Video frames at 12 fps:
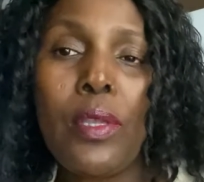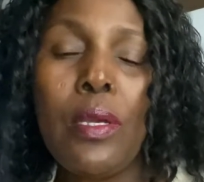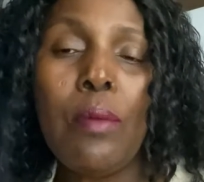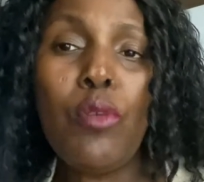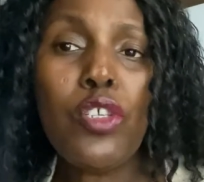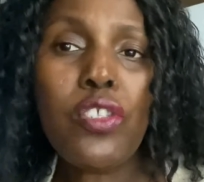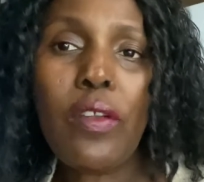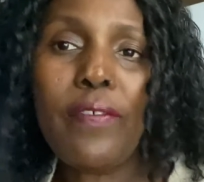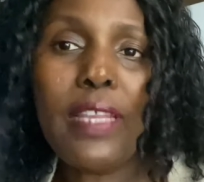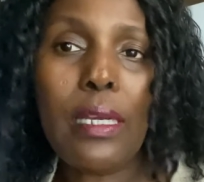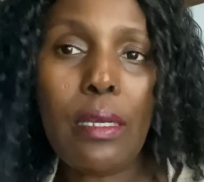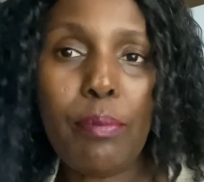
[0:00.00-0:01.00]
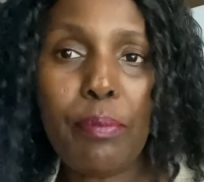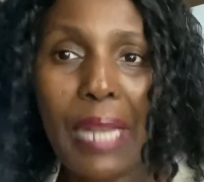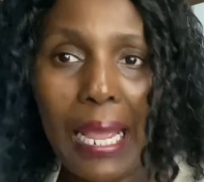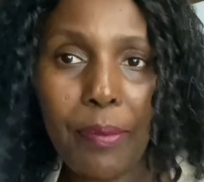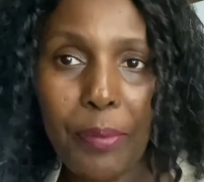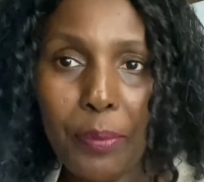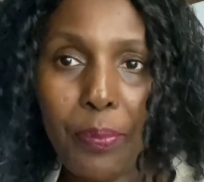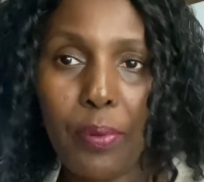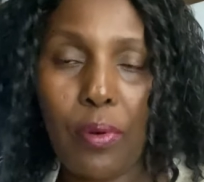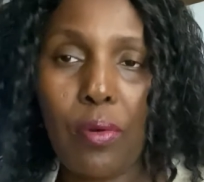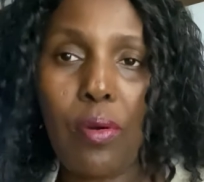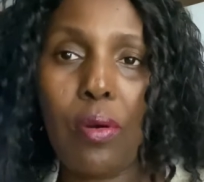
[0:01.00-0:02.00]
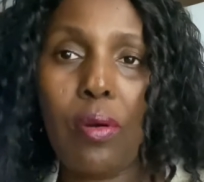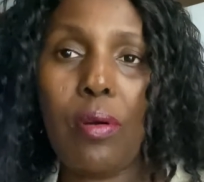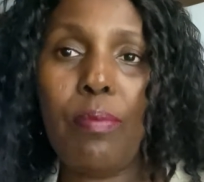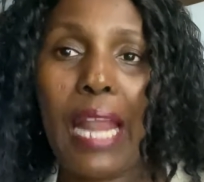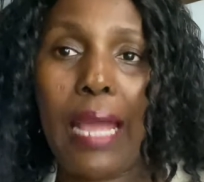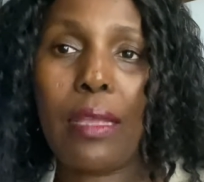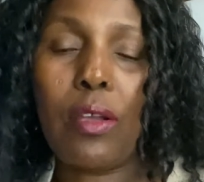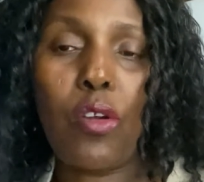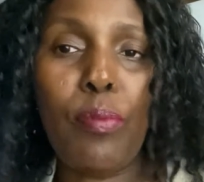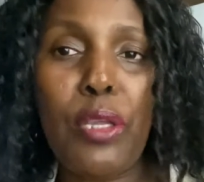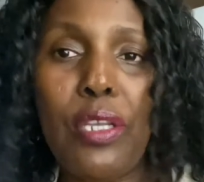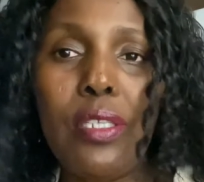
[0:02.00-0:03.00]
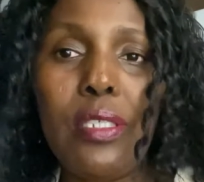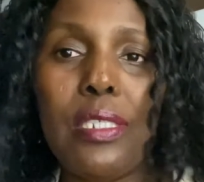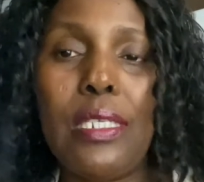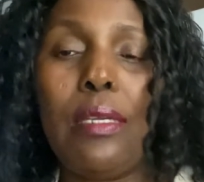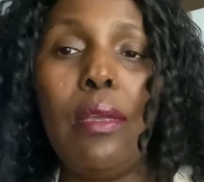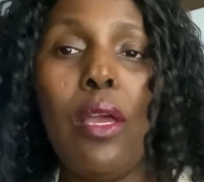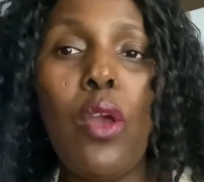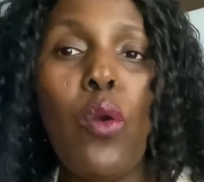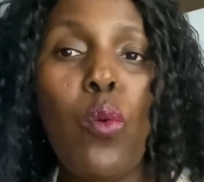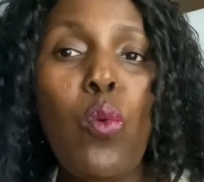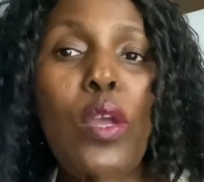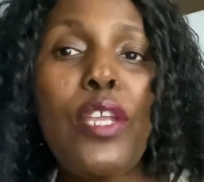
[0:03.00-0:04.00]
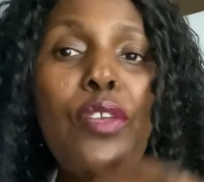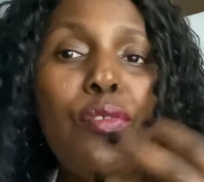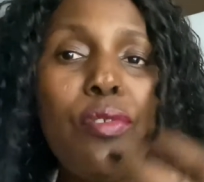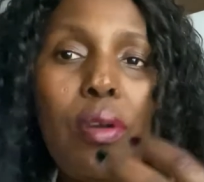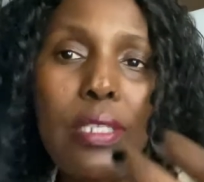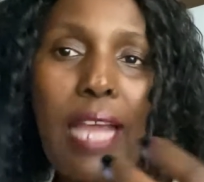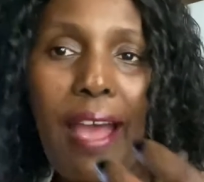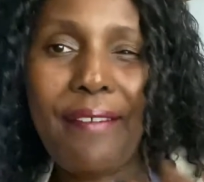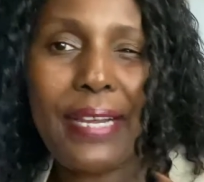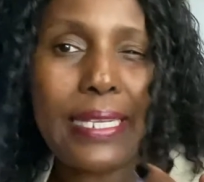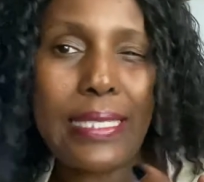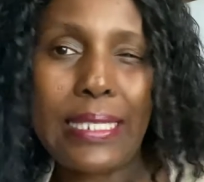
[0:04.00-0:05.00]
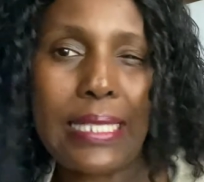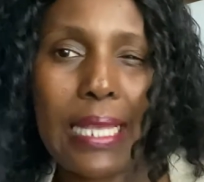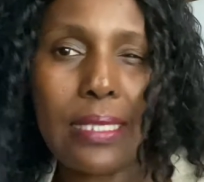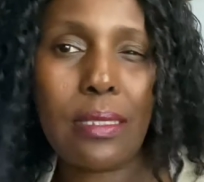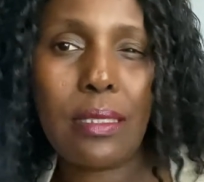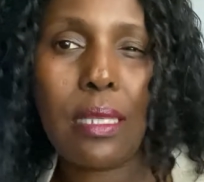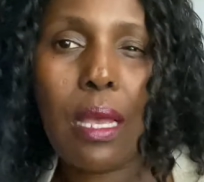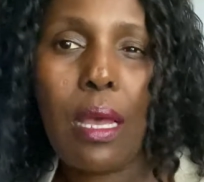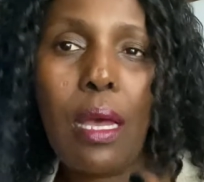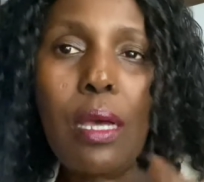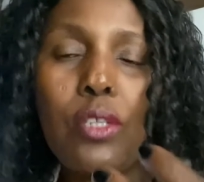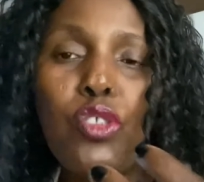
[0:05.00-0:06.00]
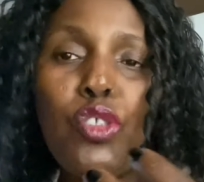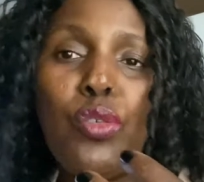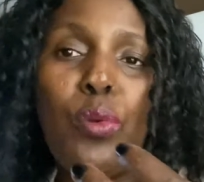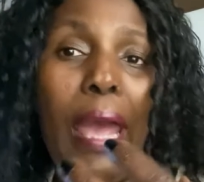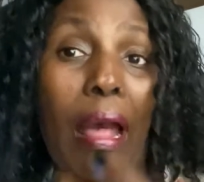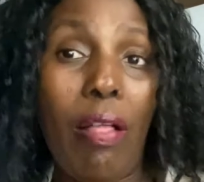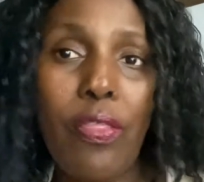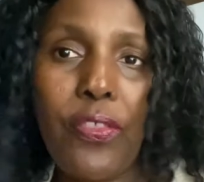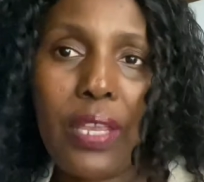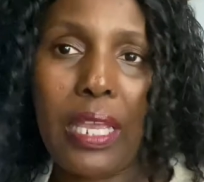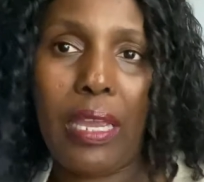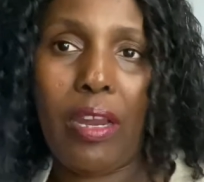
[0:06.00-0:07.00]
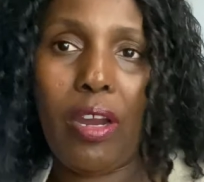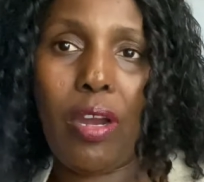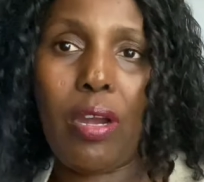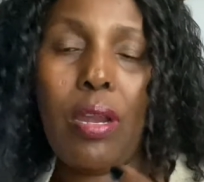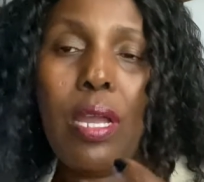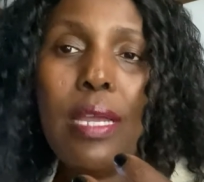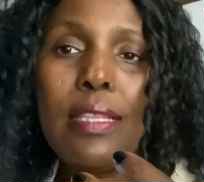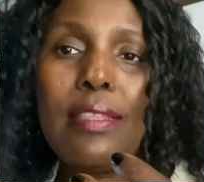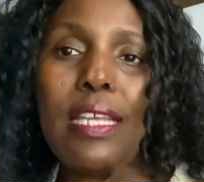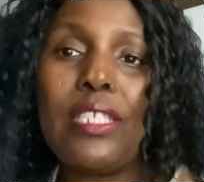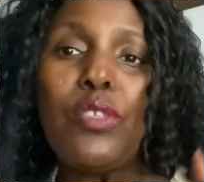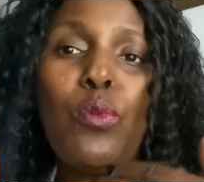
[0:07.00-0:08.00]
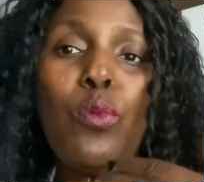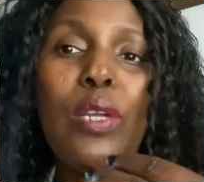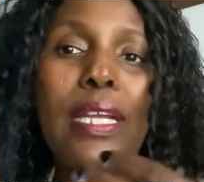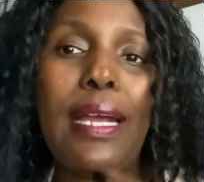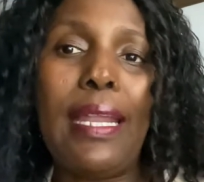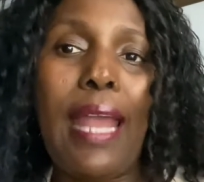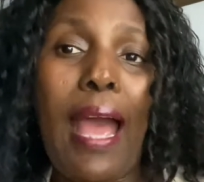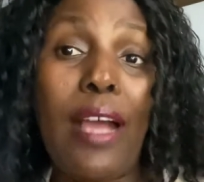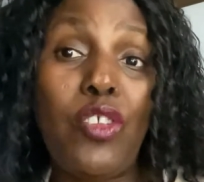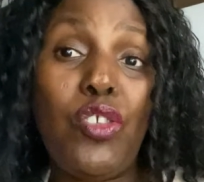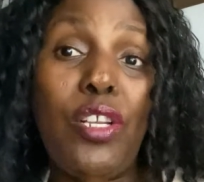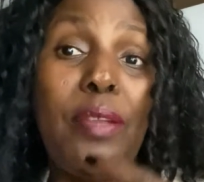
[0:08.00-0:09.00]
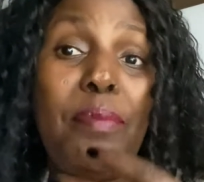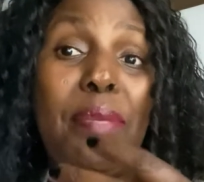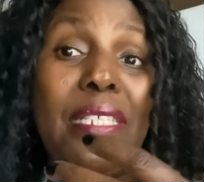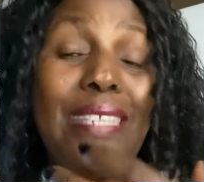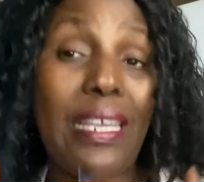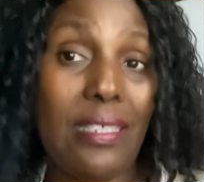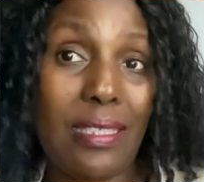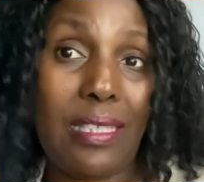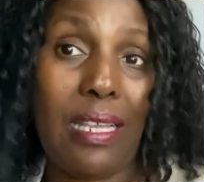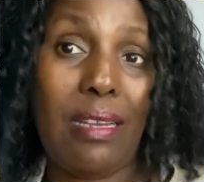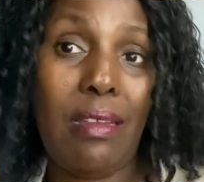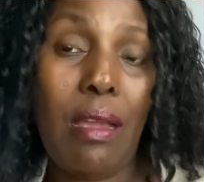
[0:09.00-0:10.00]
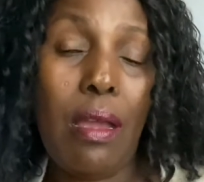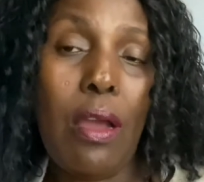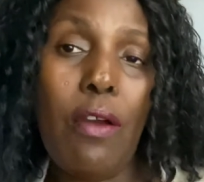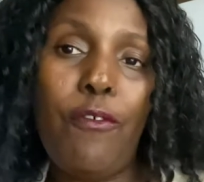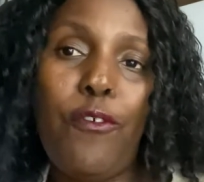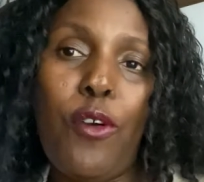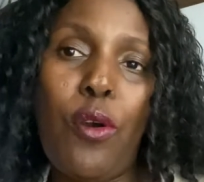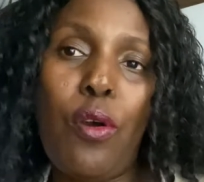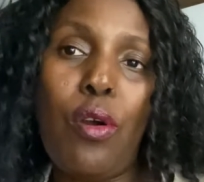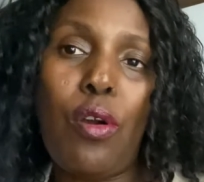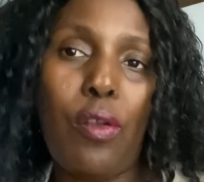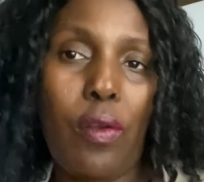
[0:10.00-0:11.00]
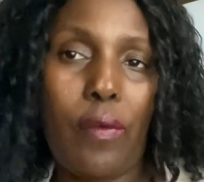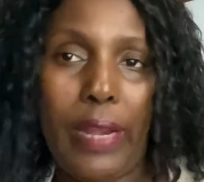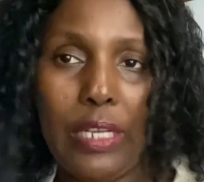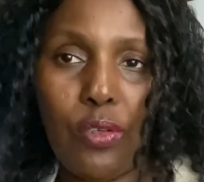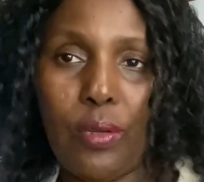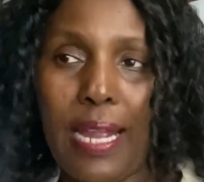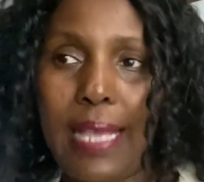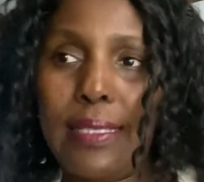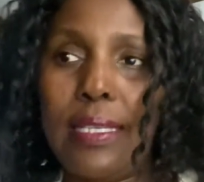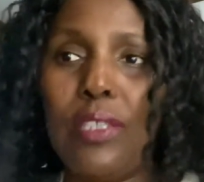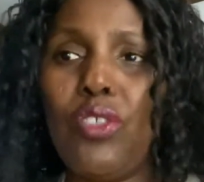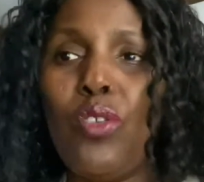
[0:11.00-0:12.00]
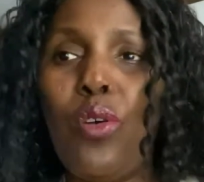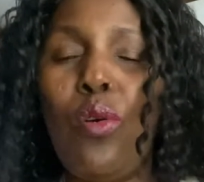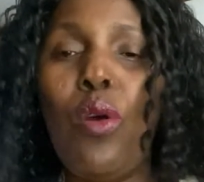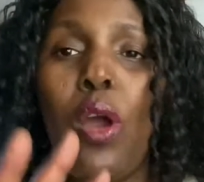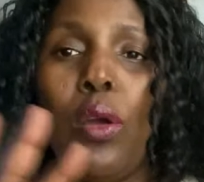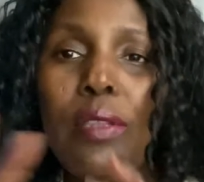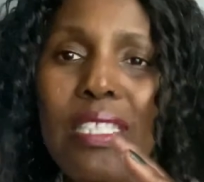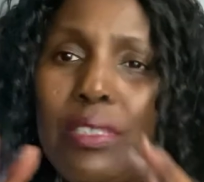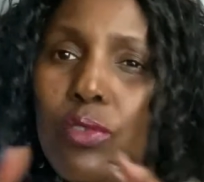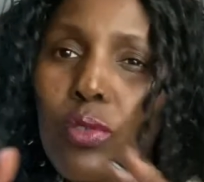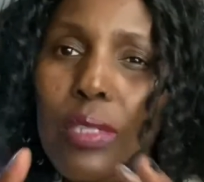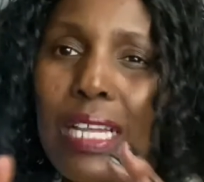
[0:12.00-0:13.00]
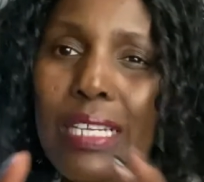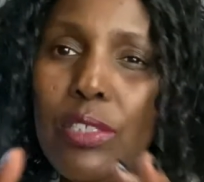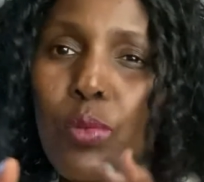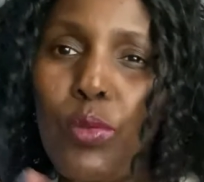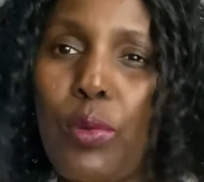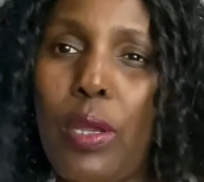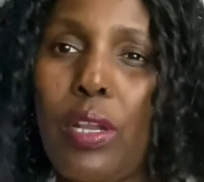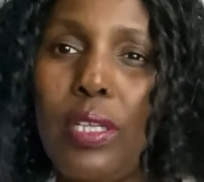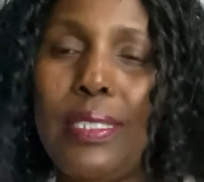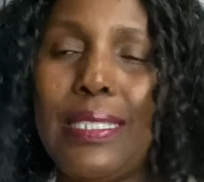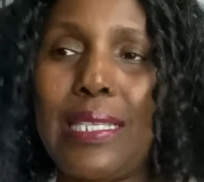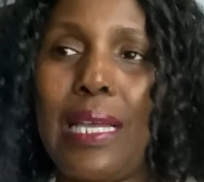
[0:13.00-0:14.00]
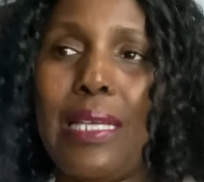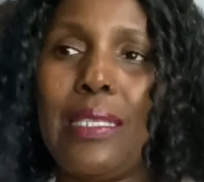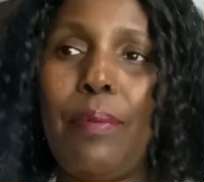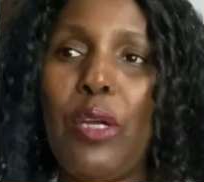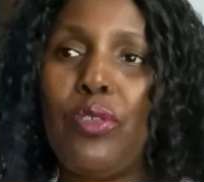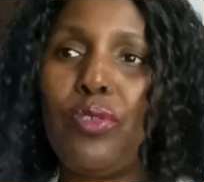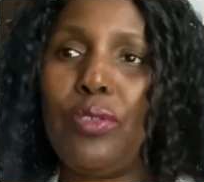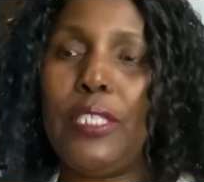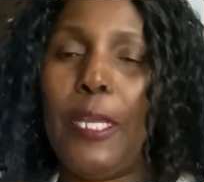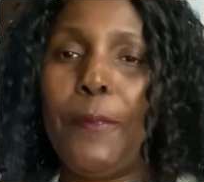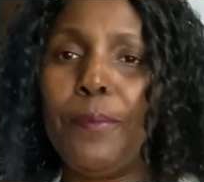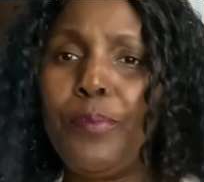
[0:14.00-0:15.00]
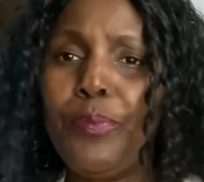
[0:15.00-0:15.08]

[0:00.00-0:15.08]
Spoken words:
Most of the Black people or Black community, we do not have access to healthcare that we can actually be tested for colorectal cancer. So that is what we're gonna discuss about today.